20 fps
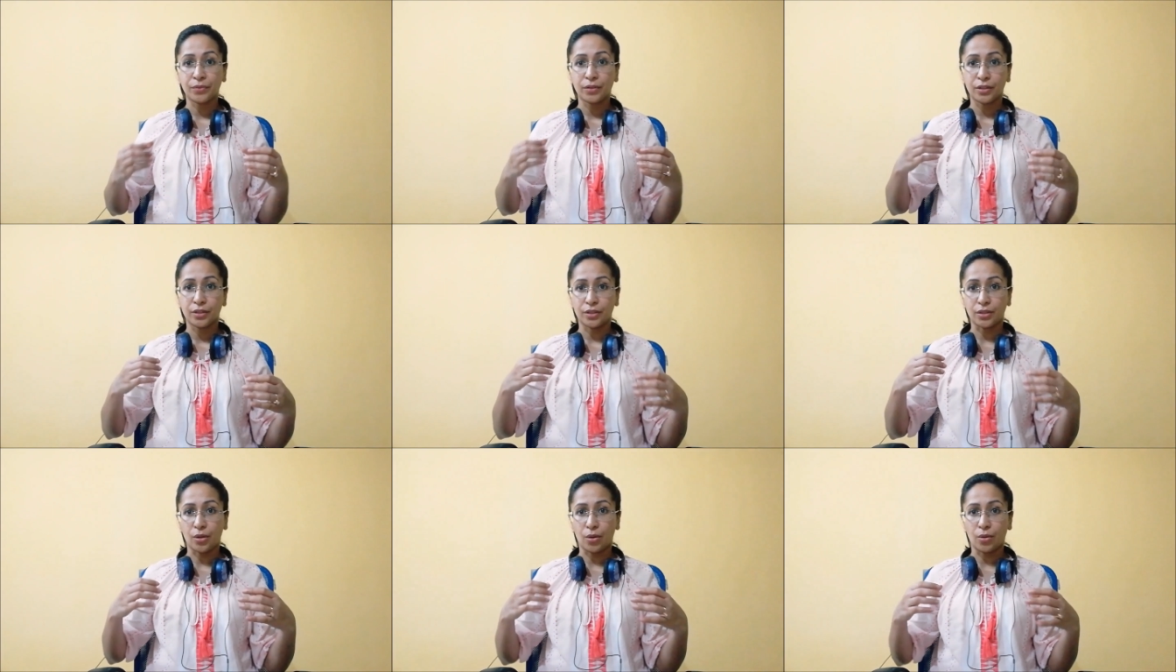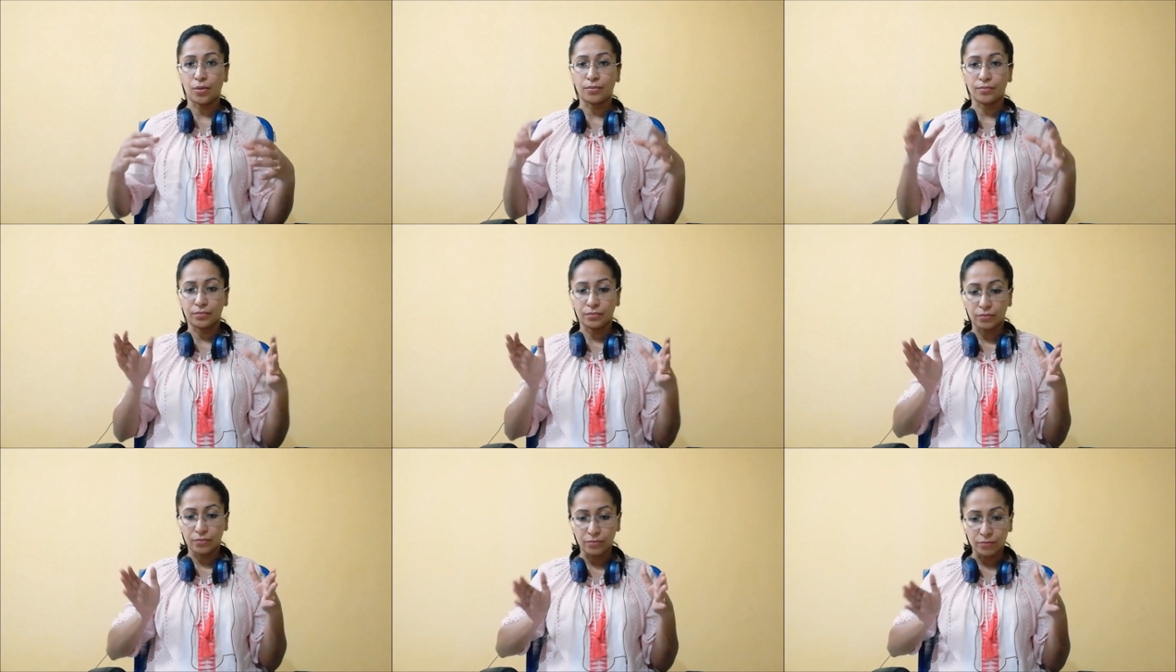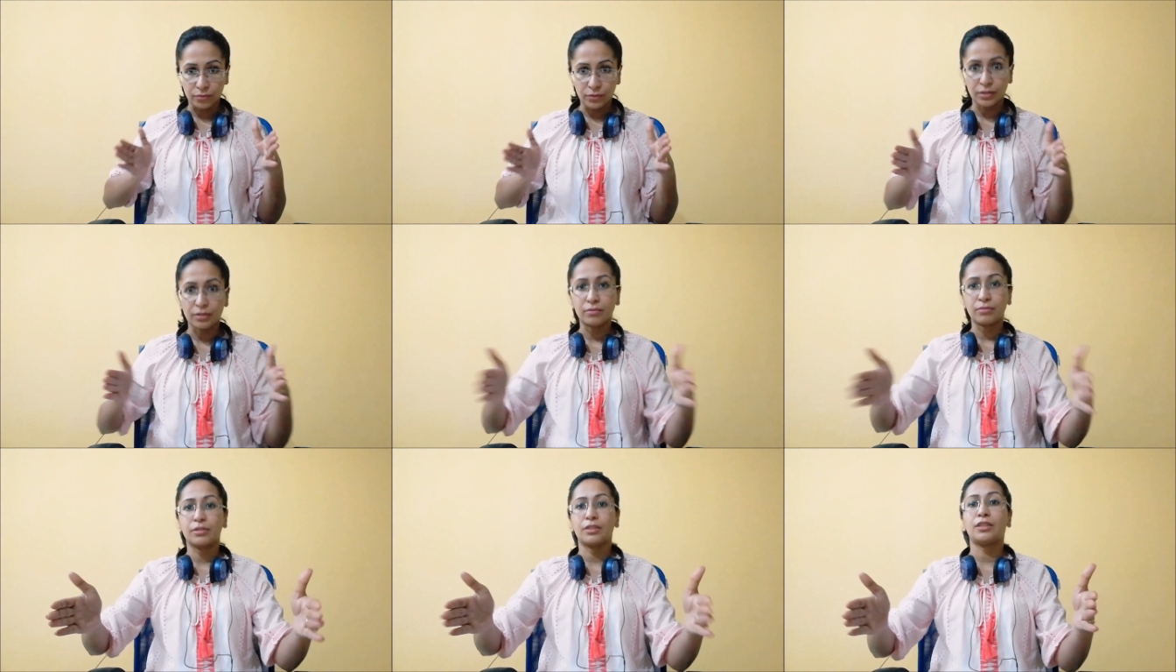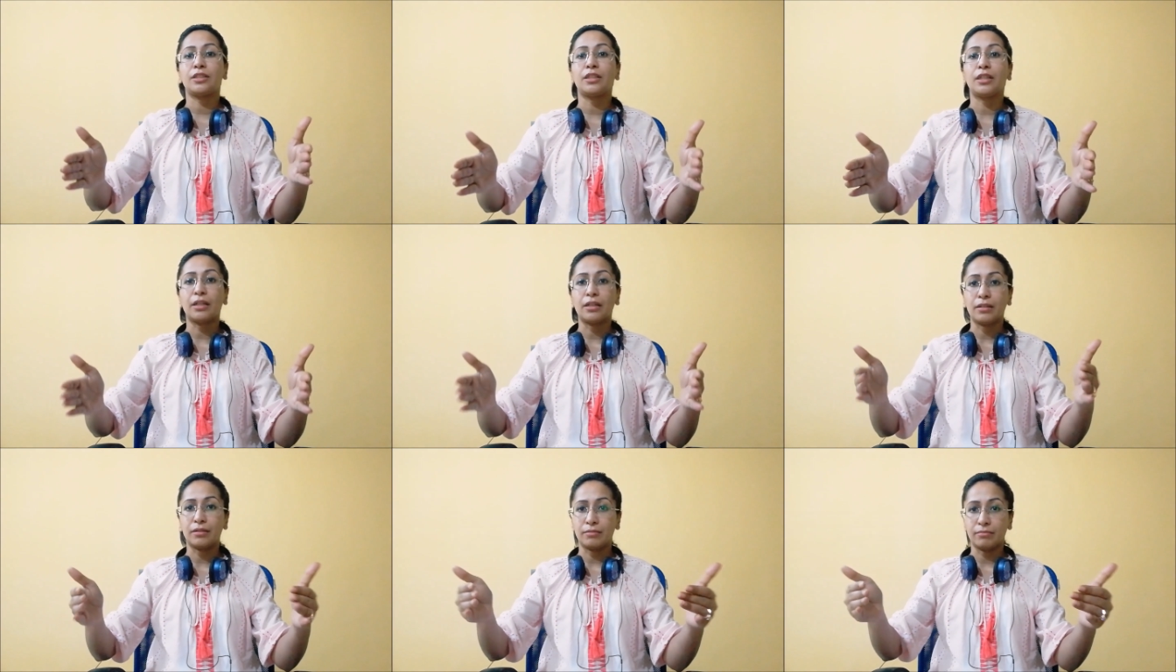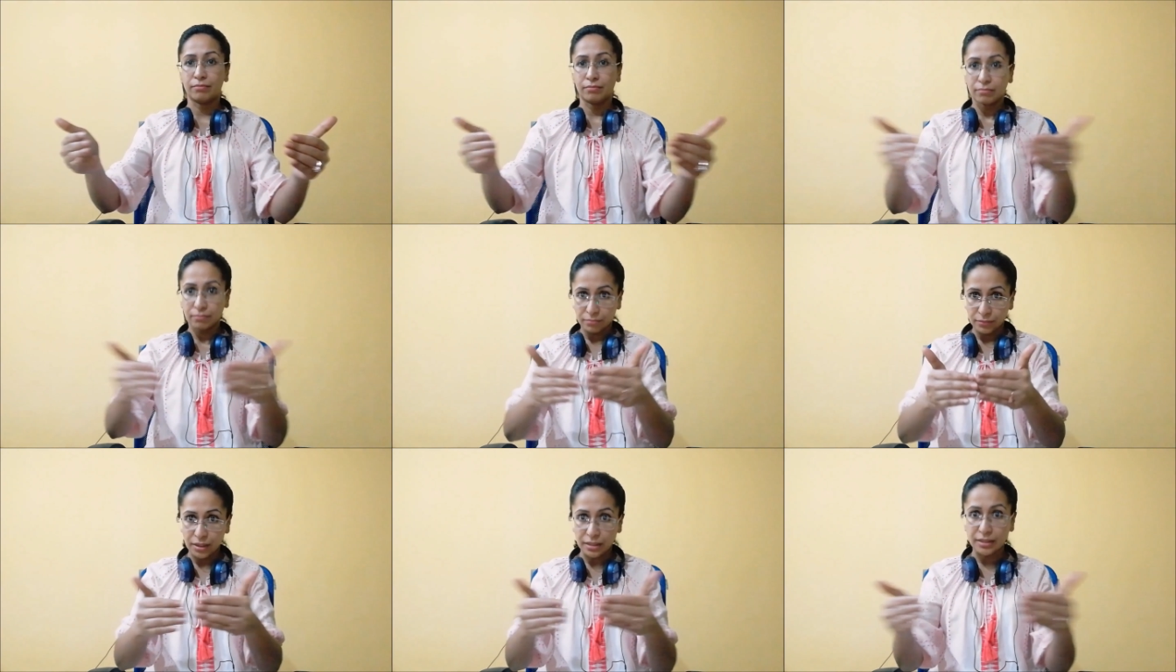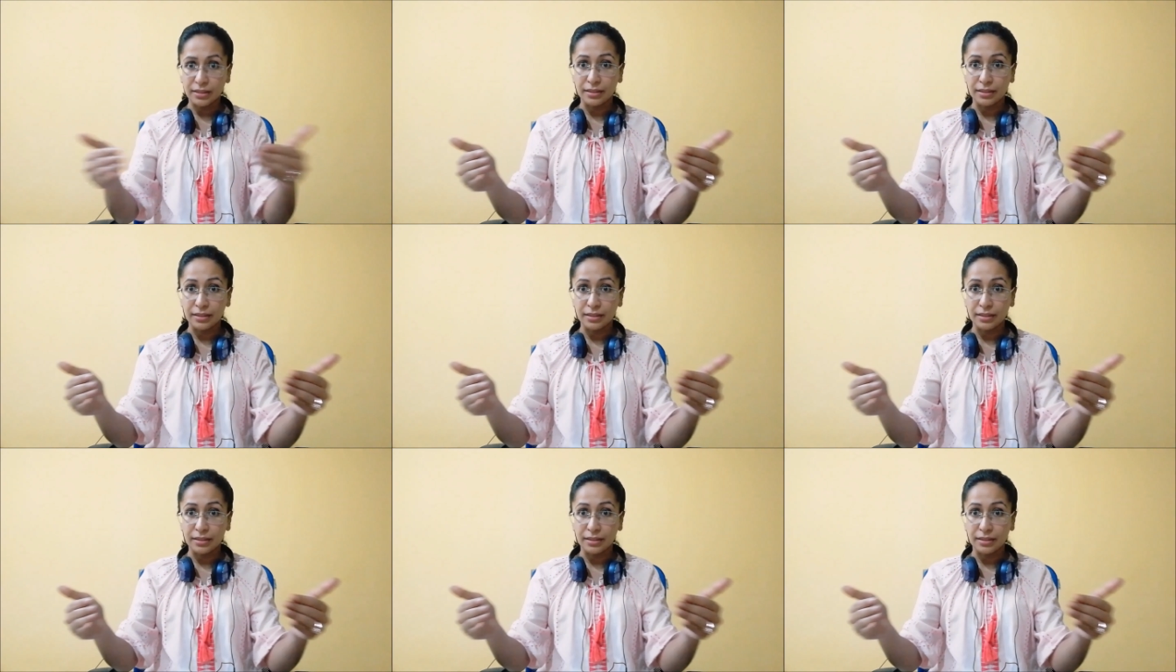So, still, this